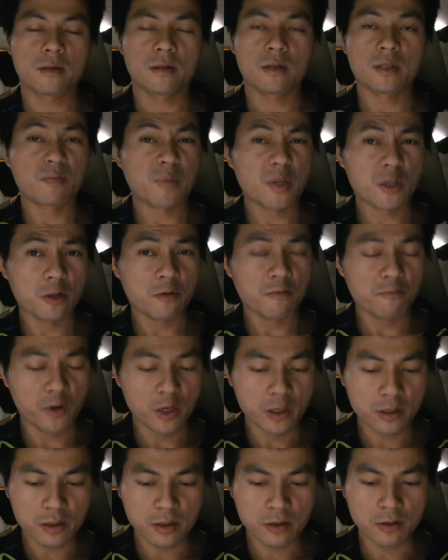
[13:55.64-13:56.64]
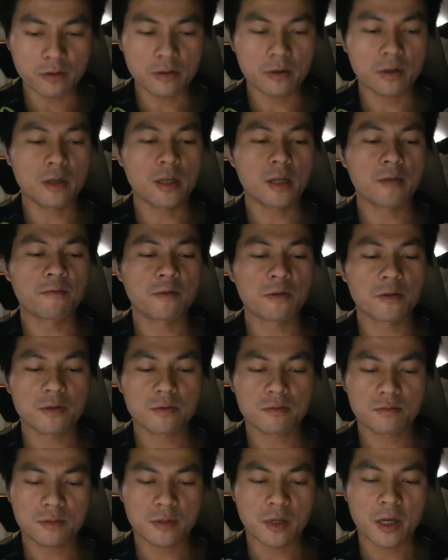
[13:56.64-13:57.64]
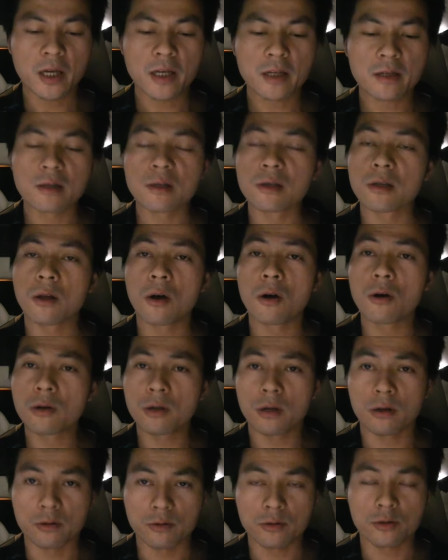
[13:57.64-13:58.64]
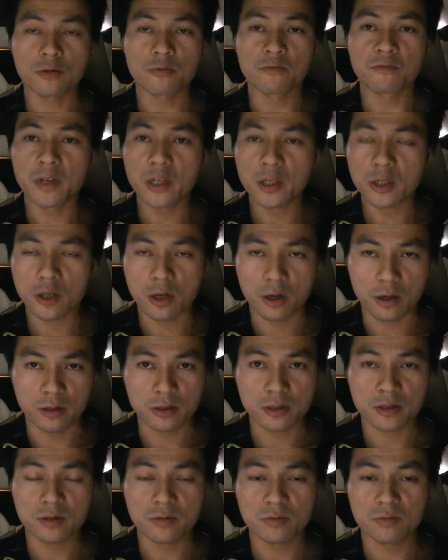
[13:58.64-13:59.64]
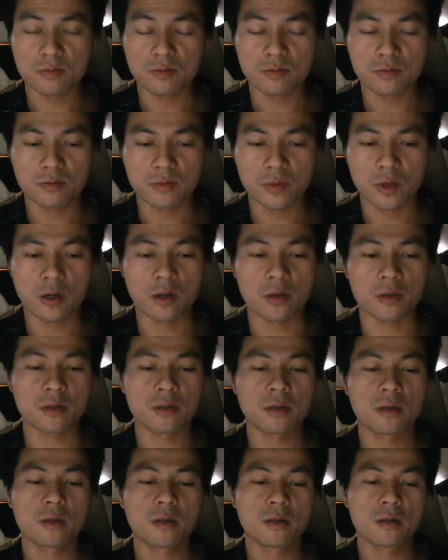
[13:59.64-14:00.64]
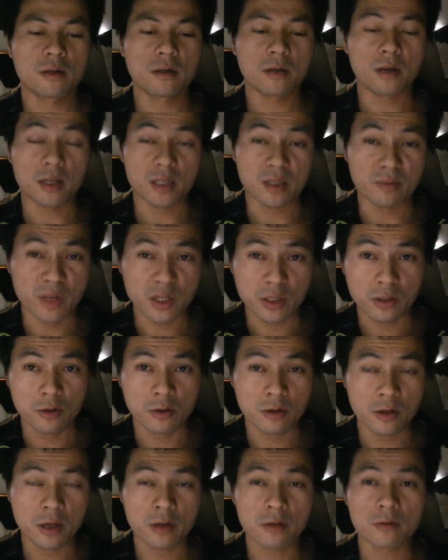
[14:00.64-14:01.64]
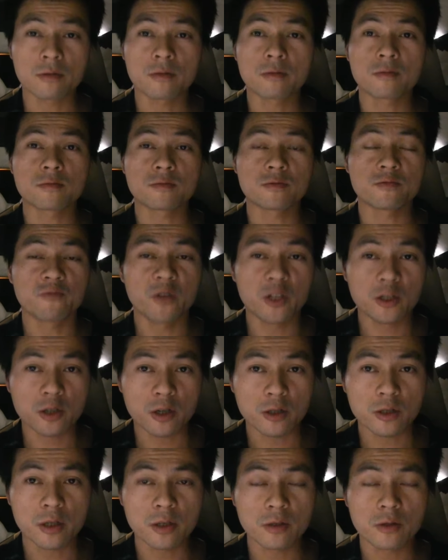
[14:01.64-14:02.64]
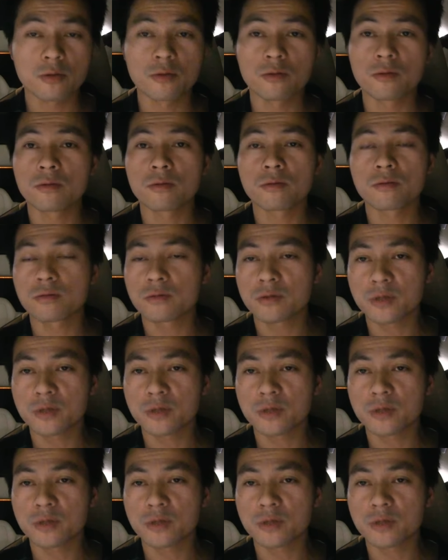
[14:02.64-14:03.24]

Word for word: especially in winter, it will take longer to recharge, because as I mentioned earlier, recharging to